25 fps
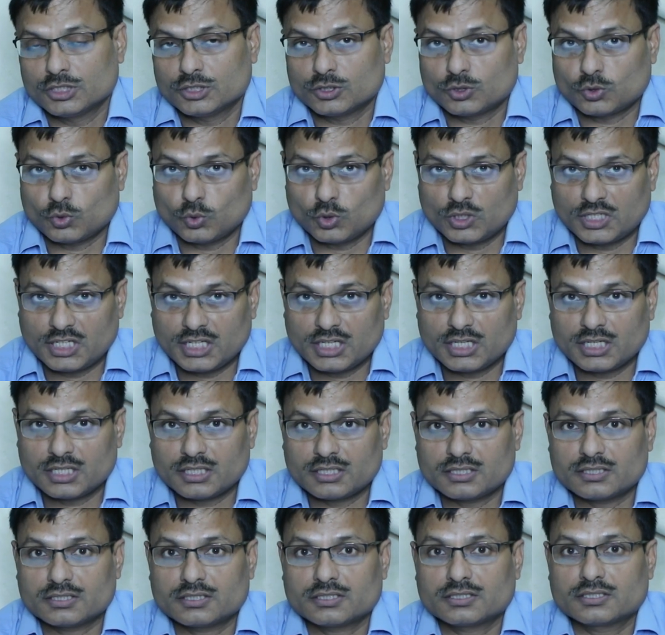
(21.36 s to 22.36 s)

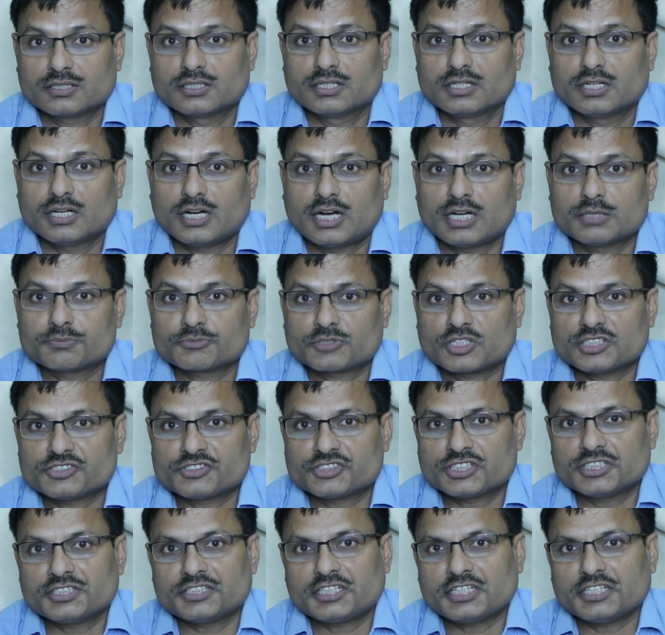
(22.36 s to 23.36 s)
Today I am
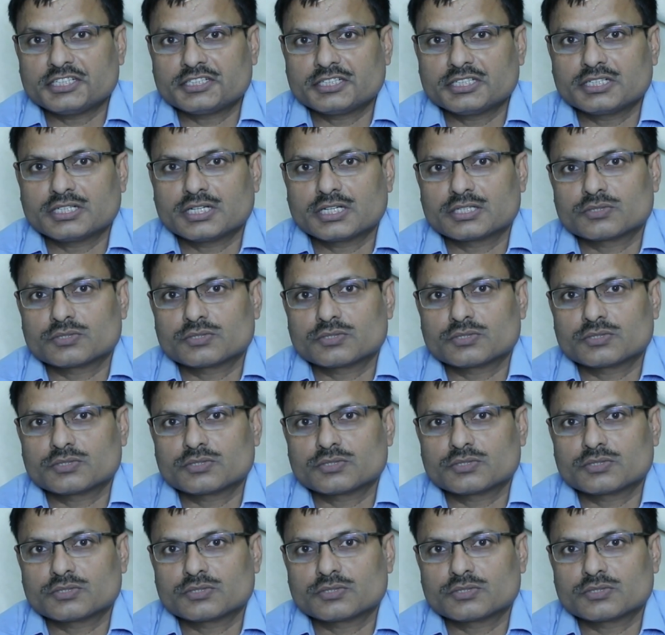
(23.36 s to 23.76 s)
concentrating